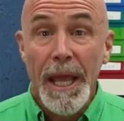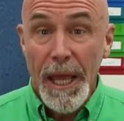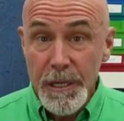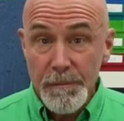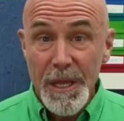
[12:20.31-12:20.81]

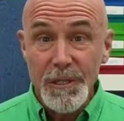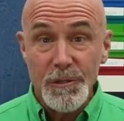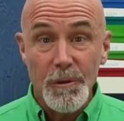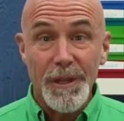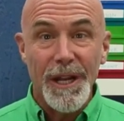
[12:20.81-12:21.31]
And to make
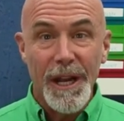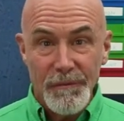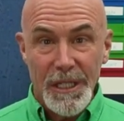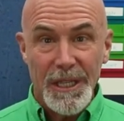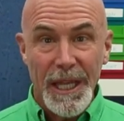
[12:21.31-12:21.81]
sure that
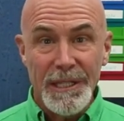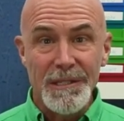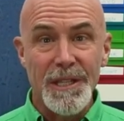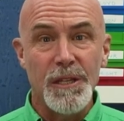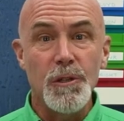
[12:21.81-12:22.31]
every
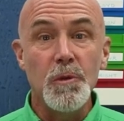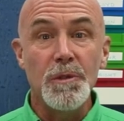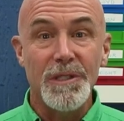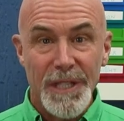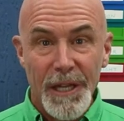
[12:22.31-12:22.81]
lens that
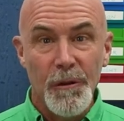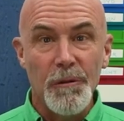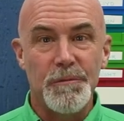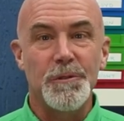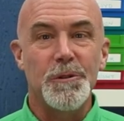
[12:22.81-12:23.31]
you
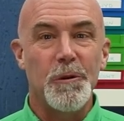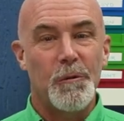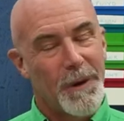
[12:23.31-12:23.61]
sell through your